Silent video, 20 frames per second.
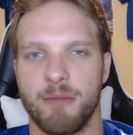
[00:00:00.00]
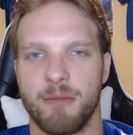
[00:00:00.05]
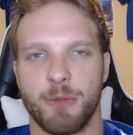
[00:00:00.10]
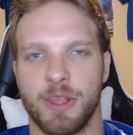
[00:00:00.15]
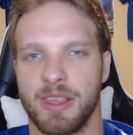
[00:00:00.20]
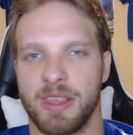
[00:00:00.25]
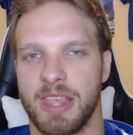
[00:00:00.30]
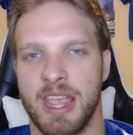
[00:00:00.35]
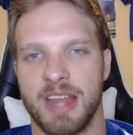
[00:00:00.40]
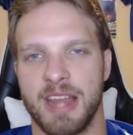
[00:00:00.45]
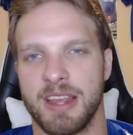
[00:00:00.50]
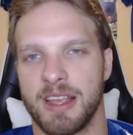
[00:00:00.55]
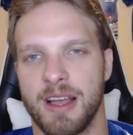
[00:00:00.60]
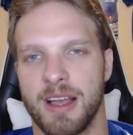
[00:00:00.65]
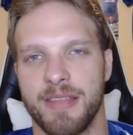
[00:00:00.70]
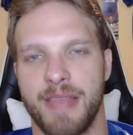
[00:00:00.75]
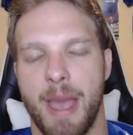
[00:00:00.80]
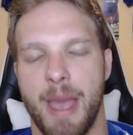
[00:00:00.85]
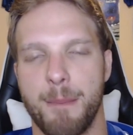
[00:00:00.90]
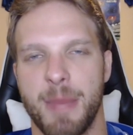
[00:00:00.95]
really hitting
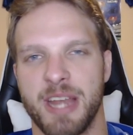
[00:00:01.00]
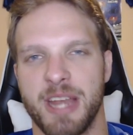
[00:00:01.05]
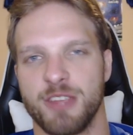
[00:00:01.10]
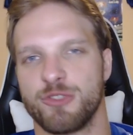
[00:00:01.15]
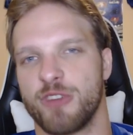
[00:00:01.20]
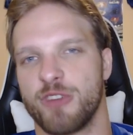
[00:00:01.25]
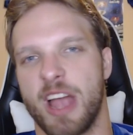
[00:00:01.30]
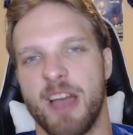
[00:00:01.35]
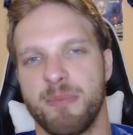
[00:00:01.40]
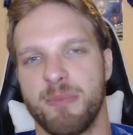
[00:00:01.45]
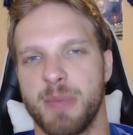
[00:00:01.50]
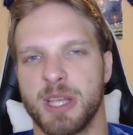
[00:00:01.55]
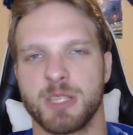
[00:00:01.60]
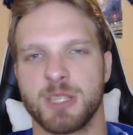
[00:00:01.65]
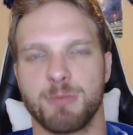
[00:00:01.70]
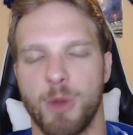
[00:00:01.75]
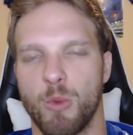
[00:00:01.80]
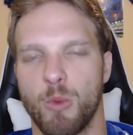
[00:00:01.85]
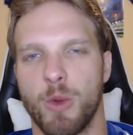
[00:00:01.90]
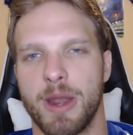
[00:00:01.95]
on that many draft picks.
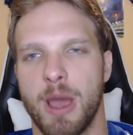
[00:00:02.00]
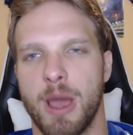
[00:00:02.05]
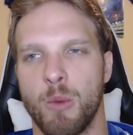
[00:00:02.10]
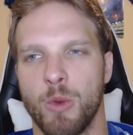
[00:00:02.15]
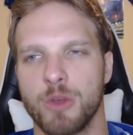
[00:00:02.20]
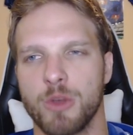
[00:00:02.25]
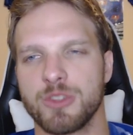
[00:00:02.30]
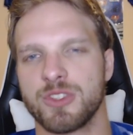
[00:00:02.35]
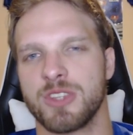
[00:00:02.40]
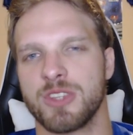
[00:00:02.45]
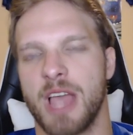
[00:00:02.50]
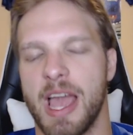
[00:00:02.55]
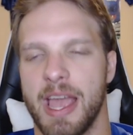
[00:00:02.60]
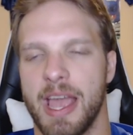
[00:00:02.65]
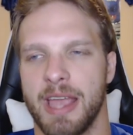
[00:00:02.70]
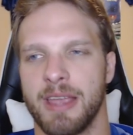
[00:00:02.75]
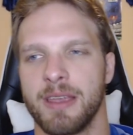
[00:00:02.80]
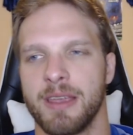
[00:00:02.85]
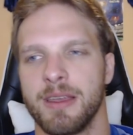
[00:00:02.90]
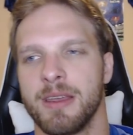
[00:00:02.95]
But what I will
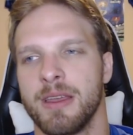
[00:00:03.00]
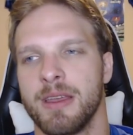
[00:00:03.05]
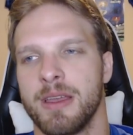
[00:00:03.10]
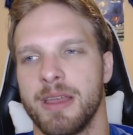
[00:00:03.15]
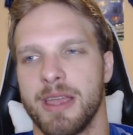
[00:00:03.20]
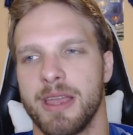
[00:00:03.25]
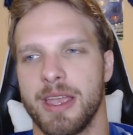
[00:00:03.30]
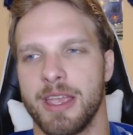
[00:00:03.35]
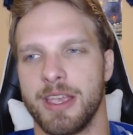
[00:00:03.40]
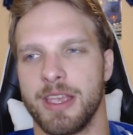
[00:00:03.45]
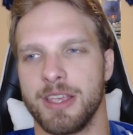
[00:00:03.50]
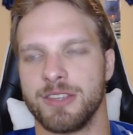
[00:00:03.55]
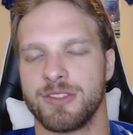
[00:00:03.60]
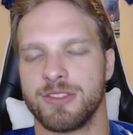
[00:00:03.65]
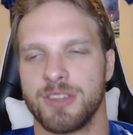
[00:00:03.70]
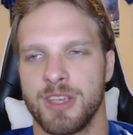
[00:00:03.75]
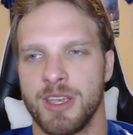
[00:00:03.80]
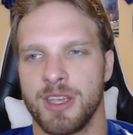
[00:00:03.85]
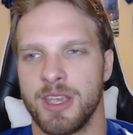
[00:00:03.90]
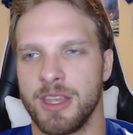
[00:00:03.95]
say
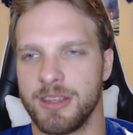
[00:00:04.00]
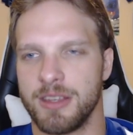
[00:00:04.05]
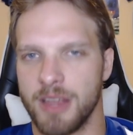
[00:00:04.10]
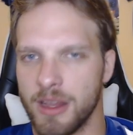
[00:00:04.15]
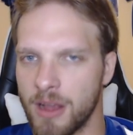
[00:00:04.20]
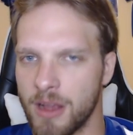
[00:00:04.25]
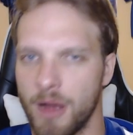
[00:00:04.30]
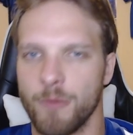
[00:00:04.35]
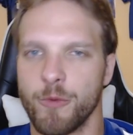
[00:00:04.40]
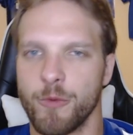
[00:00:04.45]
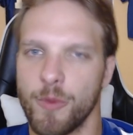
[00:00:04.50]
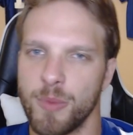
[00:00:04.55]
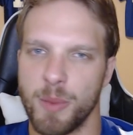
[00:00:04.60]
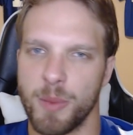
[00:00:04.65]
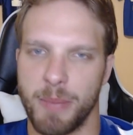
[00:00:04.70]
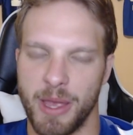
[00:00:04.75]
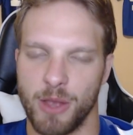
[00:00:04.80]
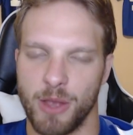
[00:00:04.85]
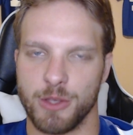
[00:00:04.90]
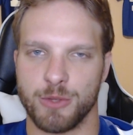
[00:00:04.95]
is he did come from the
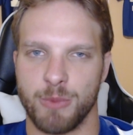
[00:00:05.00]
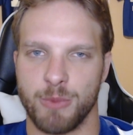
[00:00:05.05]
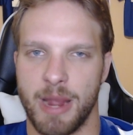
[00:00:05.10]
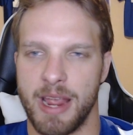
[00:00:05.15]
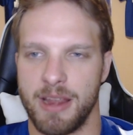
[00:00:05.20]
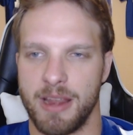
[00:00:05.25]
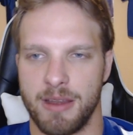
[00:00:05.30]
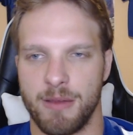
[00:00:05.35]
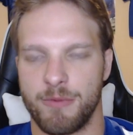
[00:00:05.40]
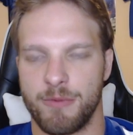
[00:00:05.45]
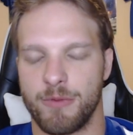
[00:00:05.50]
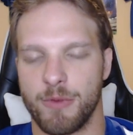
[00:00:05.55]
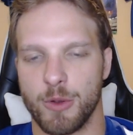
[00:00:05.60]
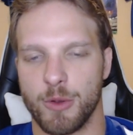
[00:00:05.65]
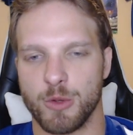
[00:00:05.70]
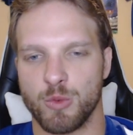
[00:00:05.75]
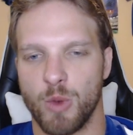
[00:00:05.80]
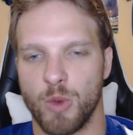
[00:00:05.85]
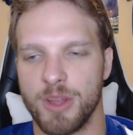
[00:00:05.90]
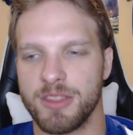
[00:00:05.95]
Bills, right? And if
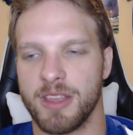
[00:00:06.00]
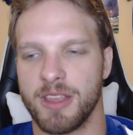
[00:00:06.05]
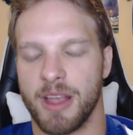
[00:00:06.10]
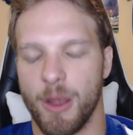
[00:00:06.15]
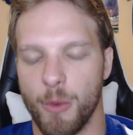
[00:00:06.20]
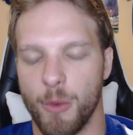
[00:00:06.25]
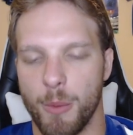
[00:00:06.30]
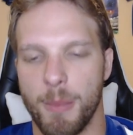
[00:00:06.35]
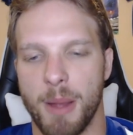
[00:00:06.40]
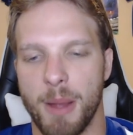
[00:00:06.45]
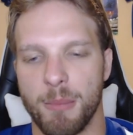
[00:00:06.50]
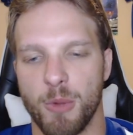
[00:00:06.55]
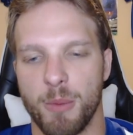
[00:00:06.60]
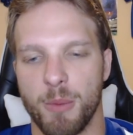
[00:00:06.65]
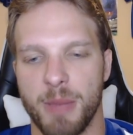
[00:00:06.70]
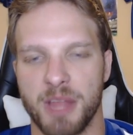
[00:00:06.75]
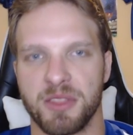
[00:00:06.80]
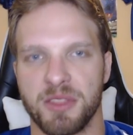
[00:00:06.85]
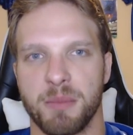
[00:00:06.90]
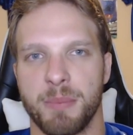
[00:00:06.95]
there's one thing I remember
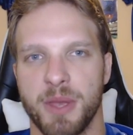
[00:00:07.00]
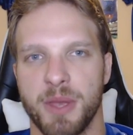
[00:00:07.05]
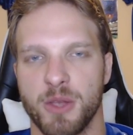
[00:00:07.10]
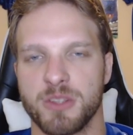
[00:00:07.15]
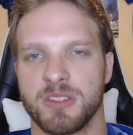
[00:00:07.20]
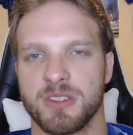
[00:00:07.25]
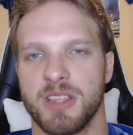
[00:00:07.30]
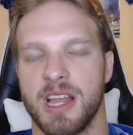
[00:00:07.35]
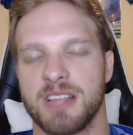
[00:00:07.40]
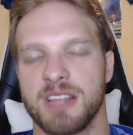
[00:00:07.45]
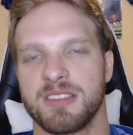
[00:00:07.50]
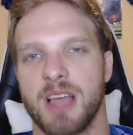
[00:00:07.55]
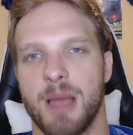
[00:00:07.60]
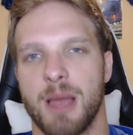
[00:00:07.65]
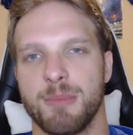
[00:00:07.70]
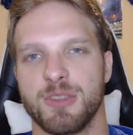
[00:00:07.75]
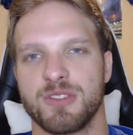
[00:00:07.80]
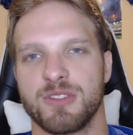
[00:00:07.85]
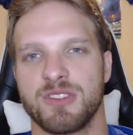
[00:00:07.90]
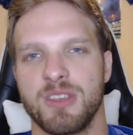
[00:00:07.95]
about the Bills in that
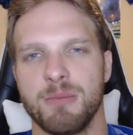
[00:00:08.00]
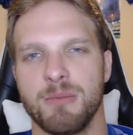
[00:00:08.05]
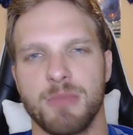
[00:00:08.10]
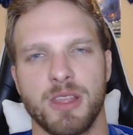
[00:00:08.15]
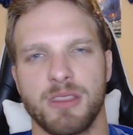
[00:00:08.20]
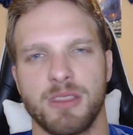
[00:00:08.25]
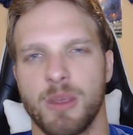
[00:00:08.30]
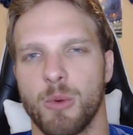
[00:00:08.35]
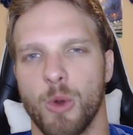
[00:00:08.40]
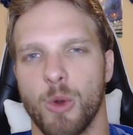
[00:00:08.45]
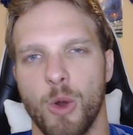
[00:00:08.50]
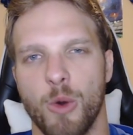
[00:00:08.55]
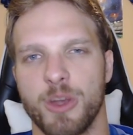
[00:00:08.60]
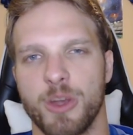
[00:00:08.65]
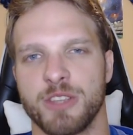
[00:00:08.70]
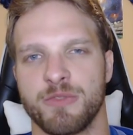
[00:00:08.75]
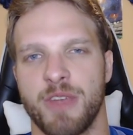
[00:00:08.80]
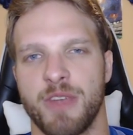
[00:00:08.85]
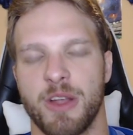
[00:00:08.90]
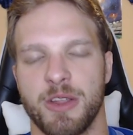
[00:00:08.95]
time, it seemed like they were
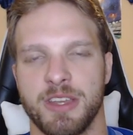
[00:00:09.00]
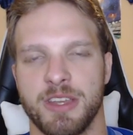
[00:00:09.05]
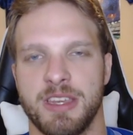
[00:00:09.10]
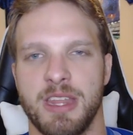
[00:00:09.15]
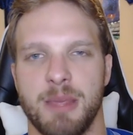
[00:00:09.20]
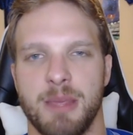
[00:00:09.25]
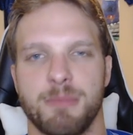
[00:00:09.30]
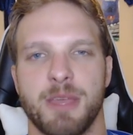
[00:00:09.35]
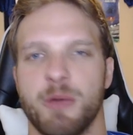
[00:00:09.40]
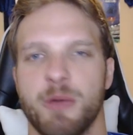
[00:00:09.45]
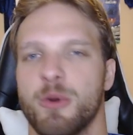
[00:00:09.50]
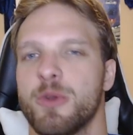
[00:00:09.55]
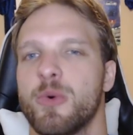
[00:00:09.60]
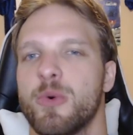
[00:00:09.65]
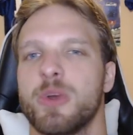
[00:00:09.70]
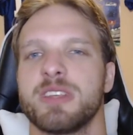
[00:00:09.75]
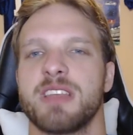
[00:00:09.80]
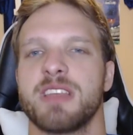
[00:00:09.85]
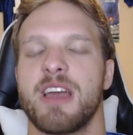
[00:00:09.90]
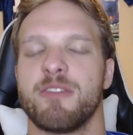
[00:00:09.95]
always very deep. They would
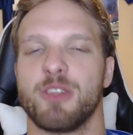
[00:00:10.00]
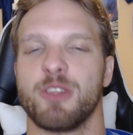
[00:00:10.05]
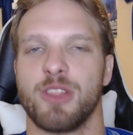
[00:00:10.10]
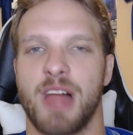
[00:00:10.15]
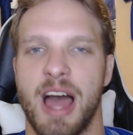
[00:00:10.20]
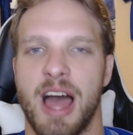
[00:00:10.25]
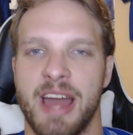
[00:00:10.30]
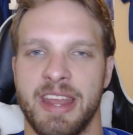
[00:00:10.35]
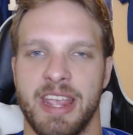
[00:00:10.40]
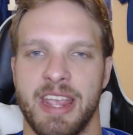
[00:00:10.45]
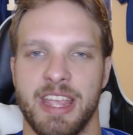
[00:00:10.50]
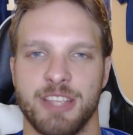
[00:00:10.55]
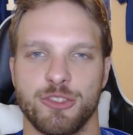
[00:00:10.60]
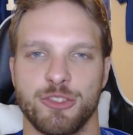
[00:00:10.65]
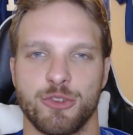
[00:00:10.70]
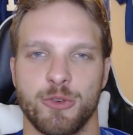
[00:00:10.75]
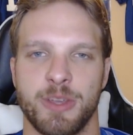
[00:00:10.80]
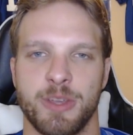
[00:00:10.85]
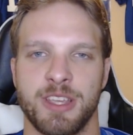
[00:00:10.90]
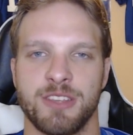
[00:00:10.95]
always have a lot of
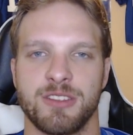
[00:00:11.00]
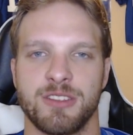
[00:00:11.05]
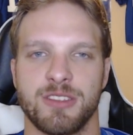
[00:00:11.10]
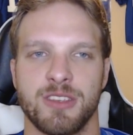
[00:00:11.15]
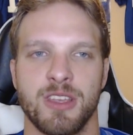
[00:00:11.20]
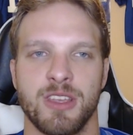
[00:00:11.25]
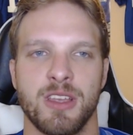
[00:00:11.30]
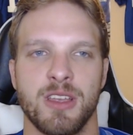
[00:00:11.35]
injuries,